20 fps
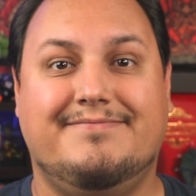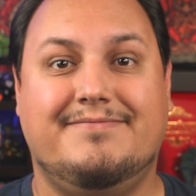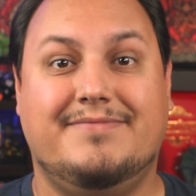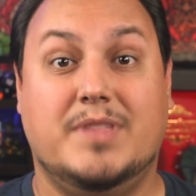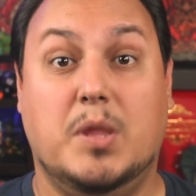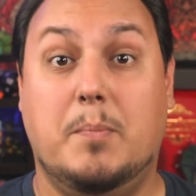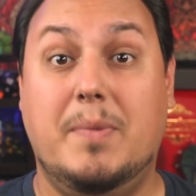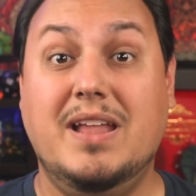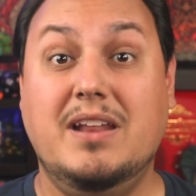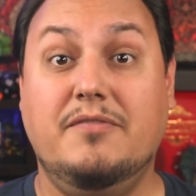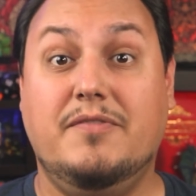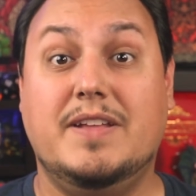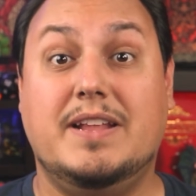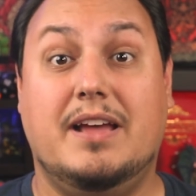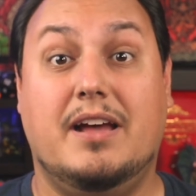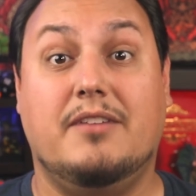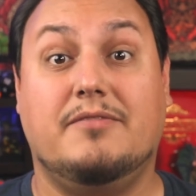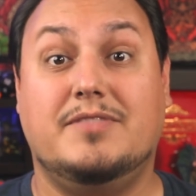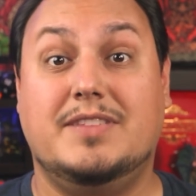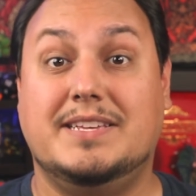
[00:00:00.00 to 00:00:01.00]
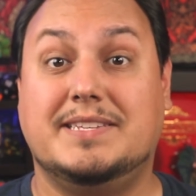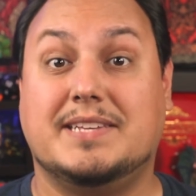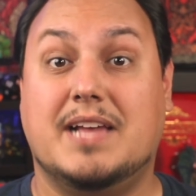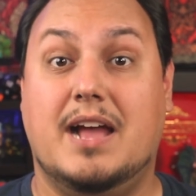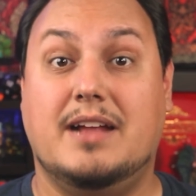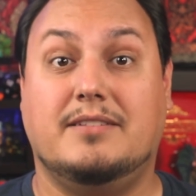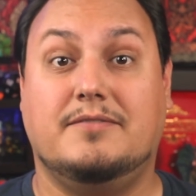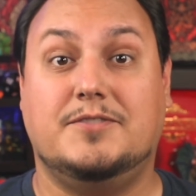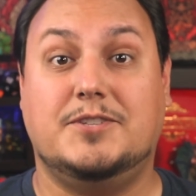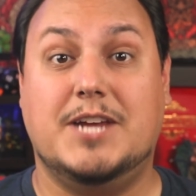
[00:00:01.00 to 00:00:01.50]
The benefit of this
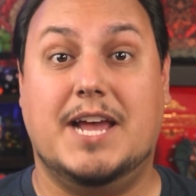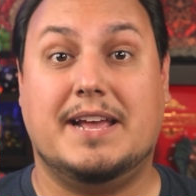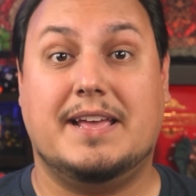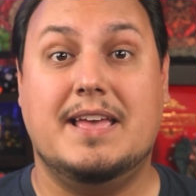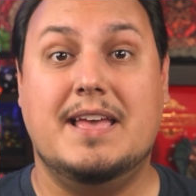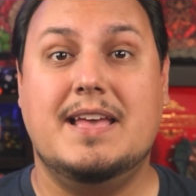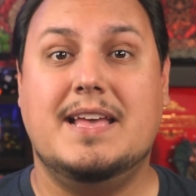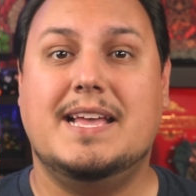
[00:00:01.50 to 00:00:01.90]
kind of check